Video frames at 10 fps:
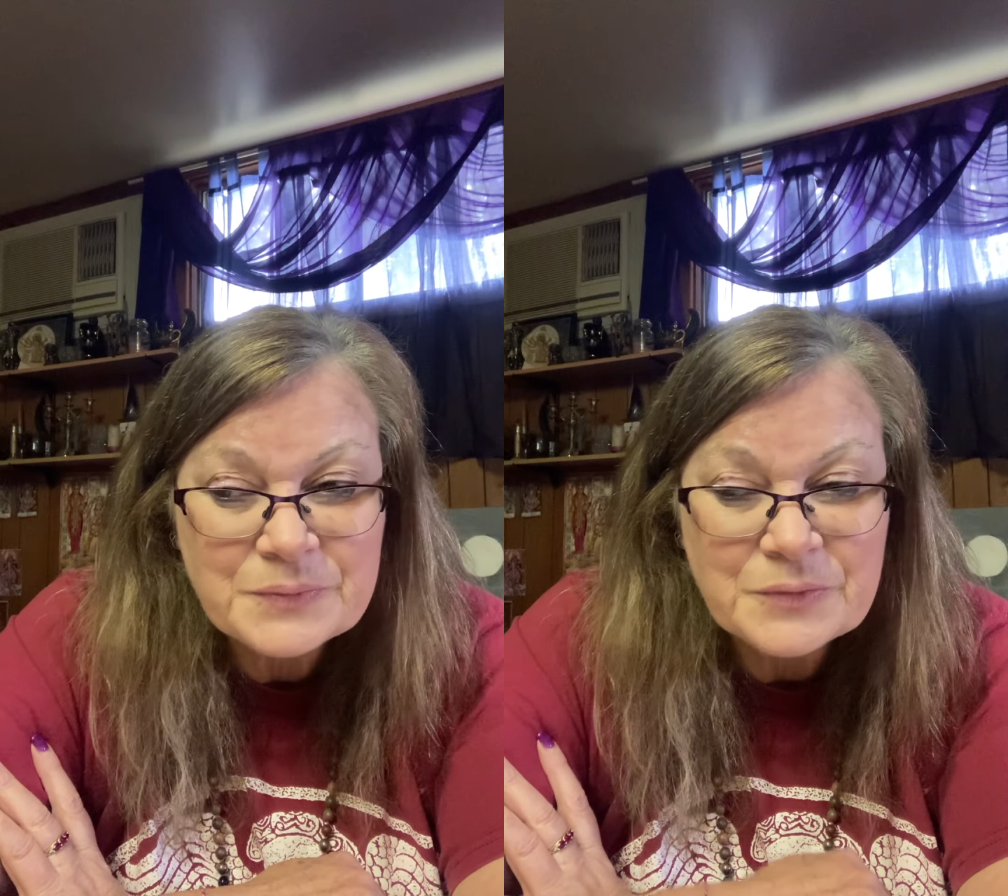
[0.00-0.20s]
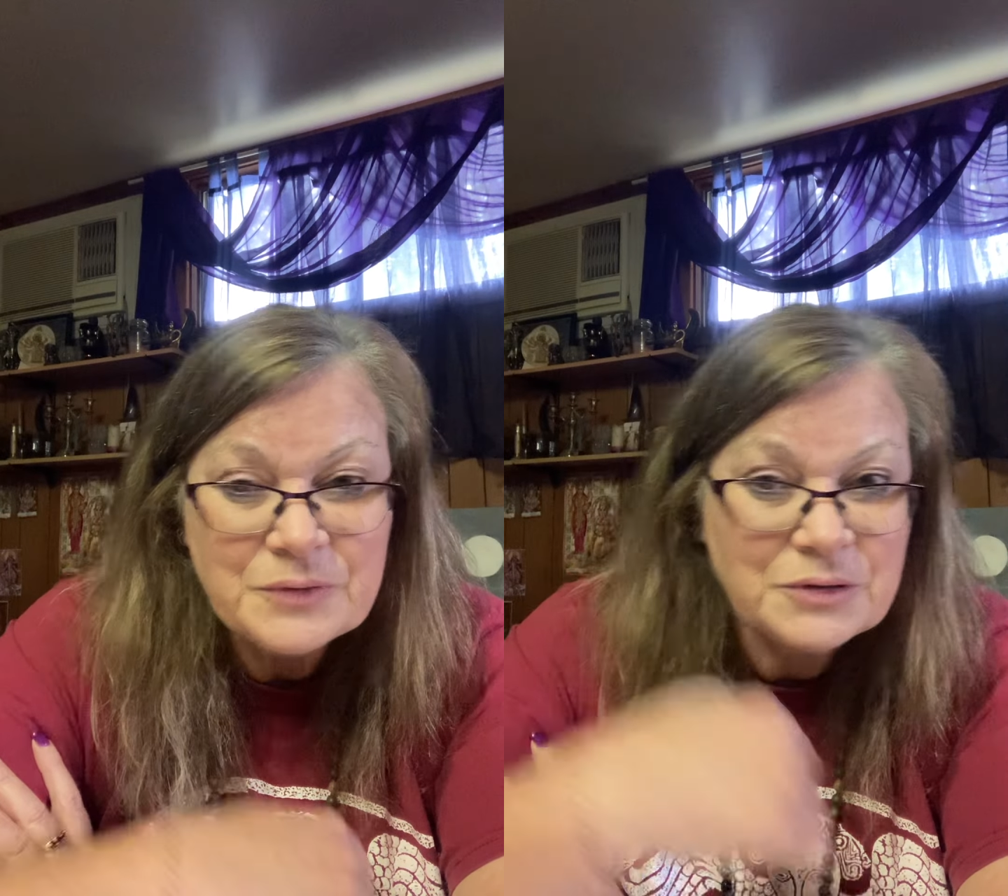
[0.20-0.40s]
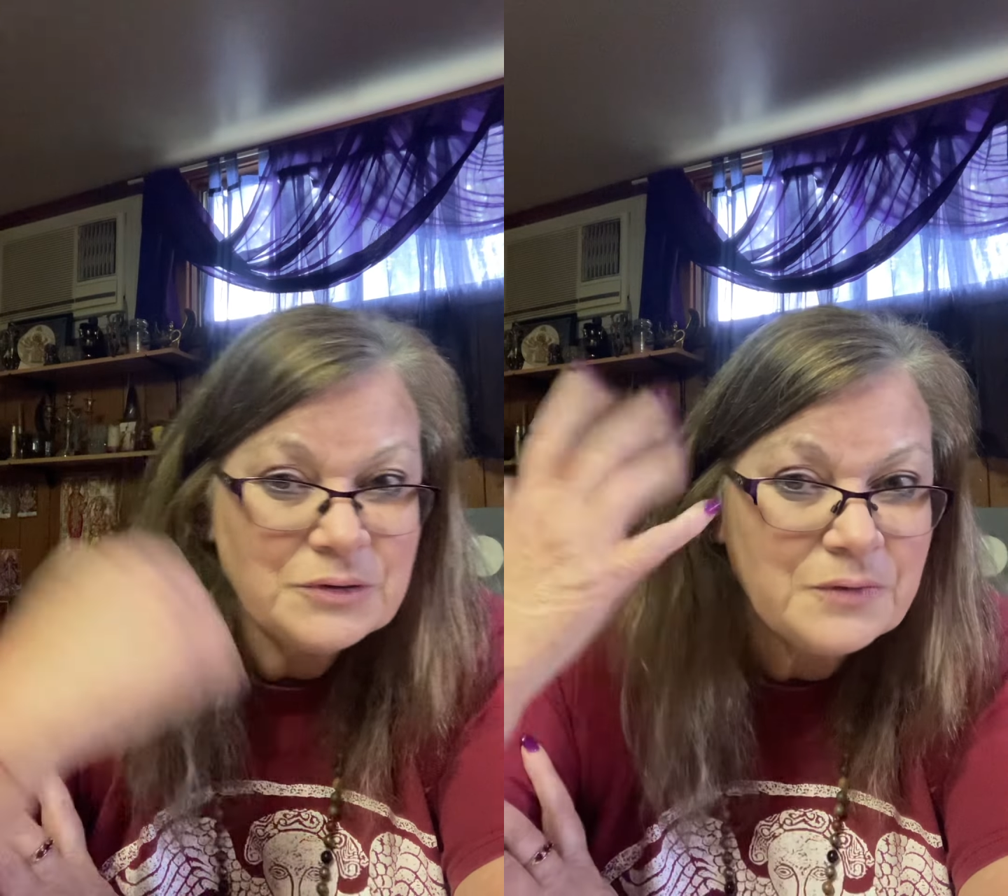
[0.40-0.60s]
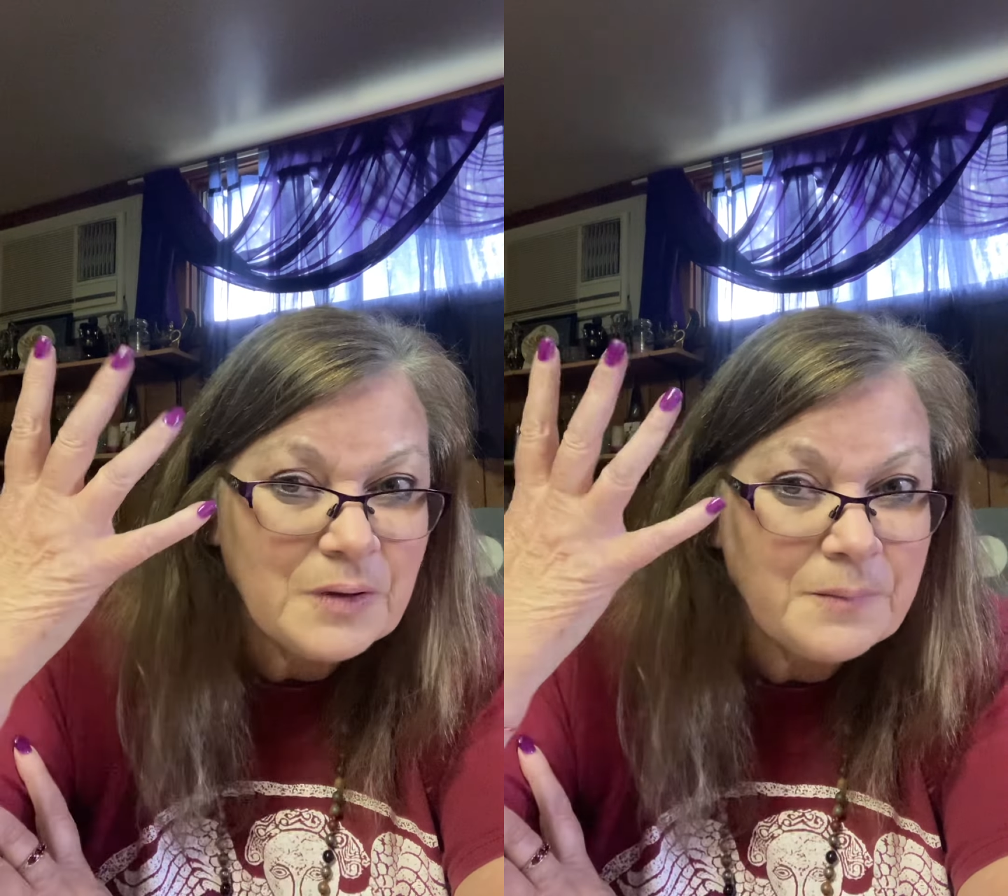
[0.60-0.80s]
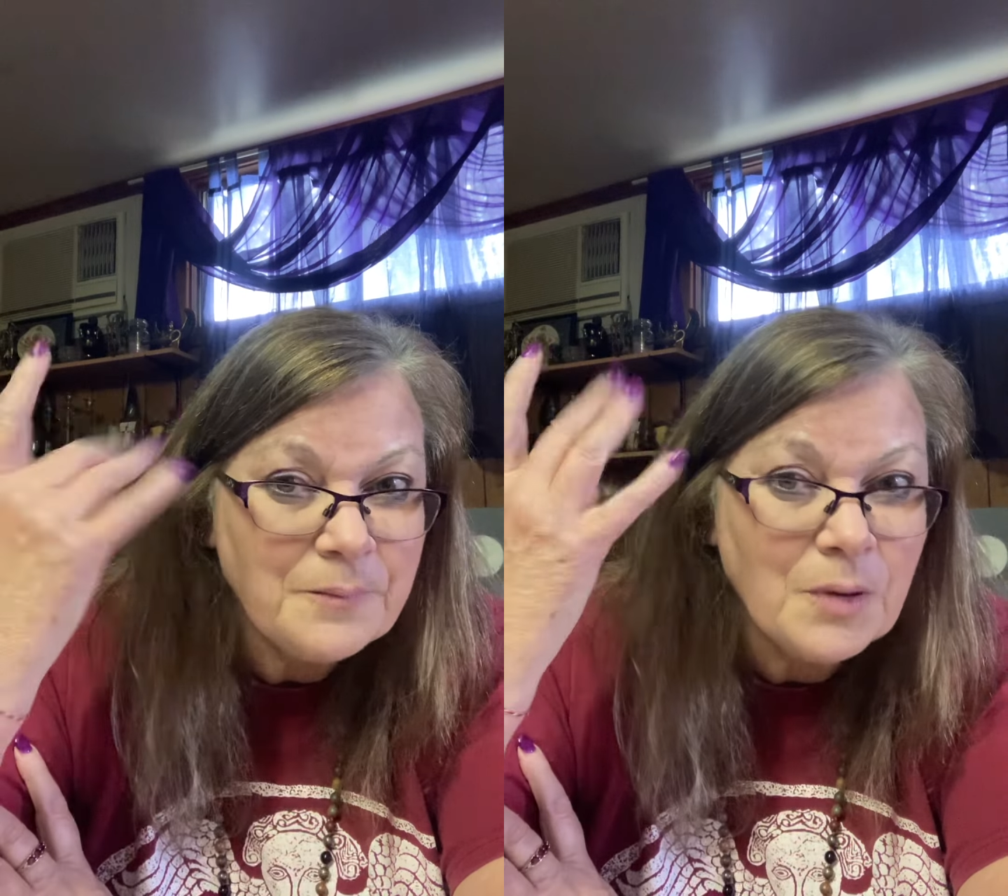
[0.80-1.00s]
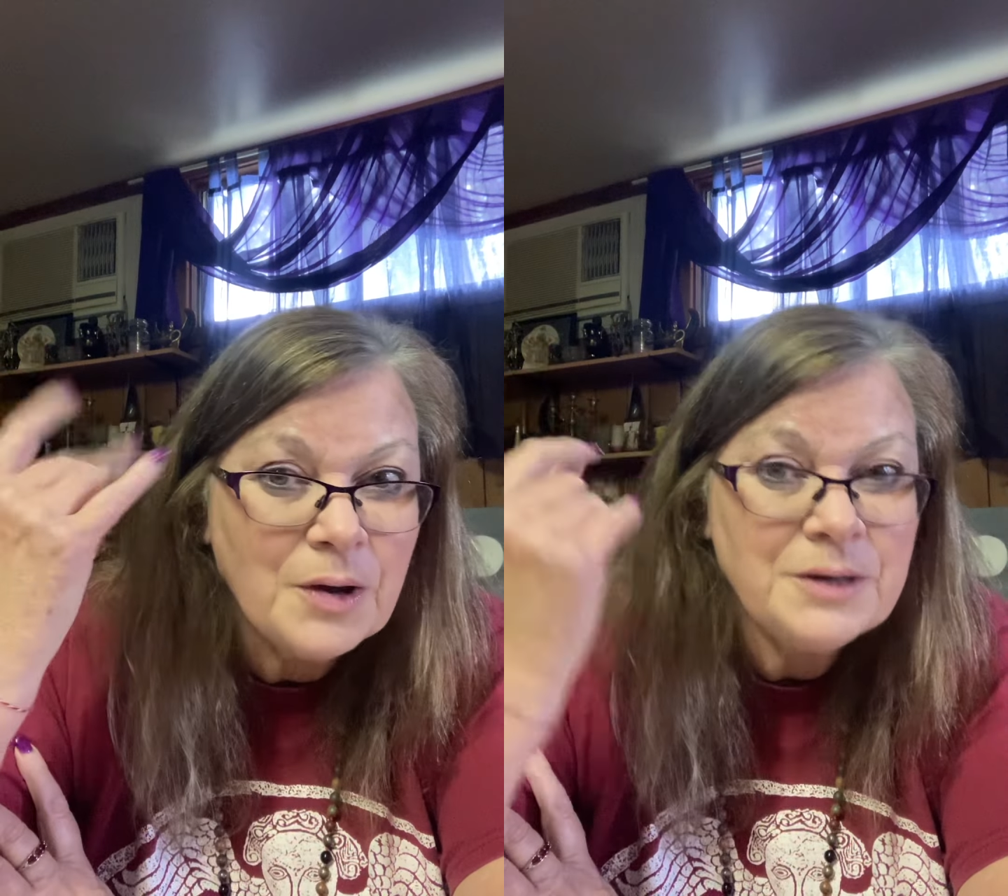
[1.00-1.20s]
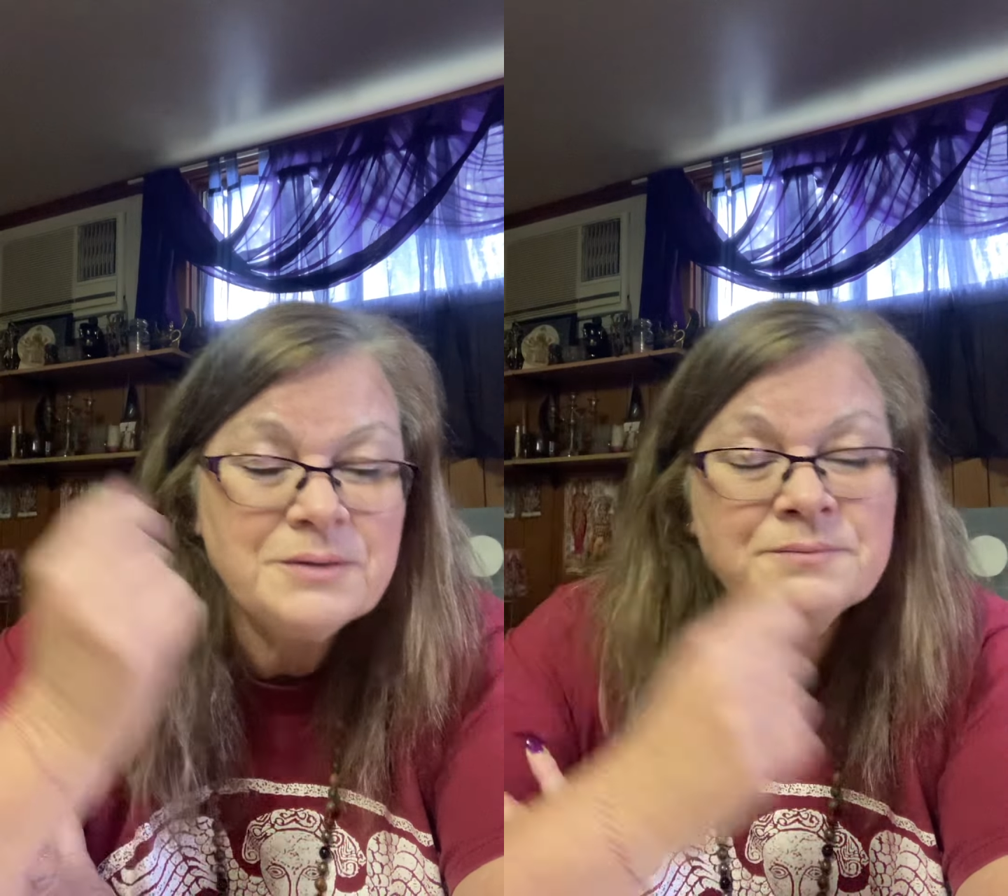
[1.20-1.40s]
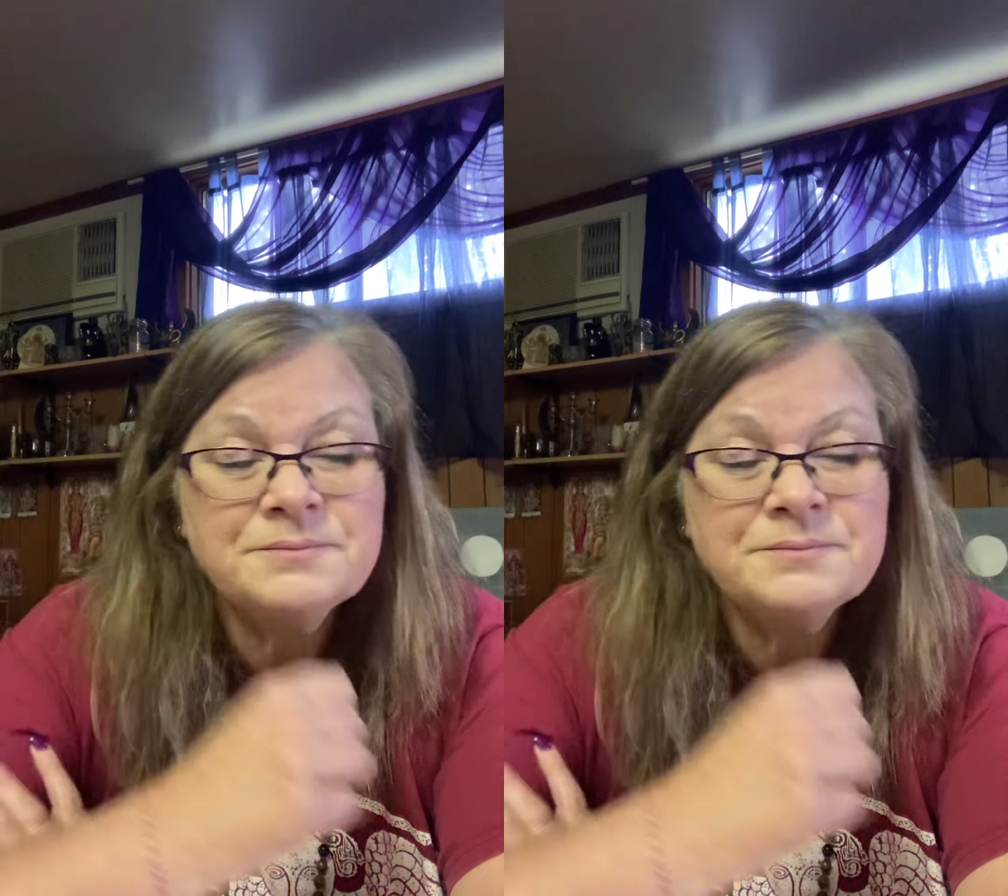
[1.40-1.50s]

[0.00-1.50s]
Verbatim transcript: all that sort of like mind